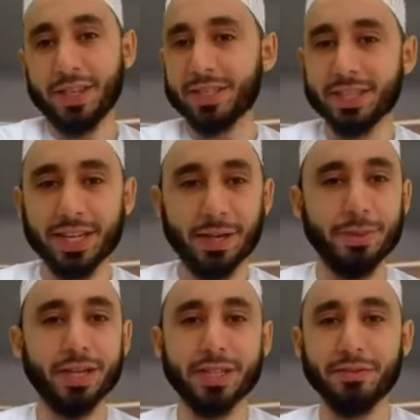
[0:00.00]
This is going to
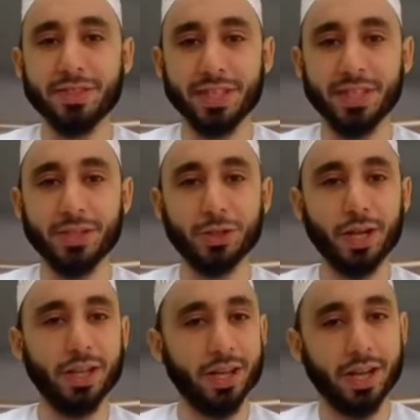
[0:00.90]
be a tafsir,
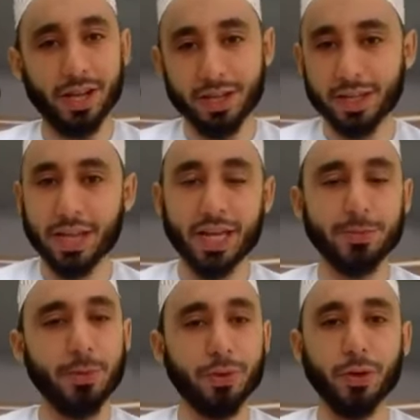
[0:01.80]
inshallah, an
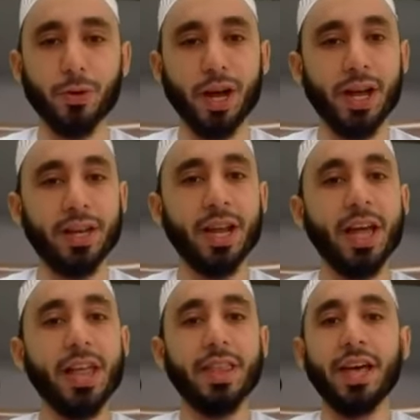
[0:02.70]
engagement with the Quran
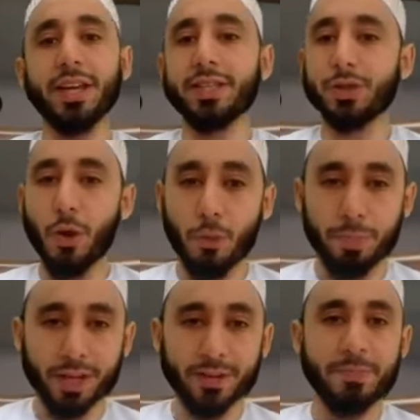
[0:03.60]
that is
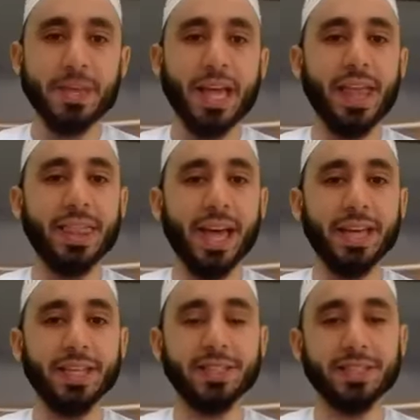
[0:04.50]
open and that
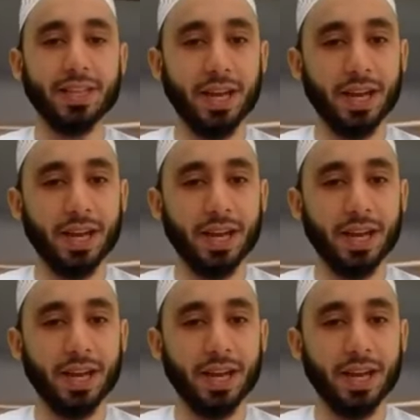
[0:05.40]
is,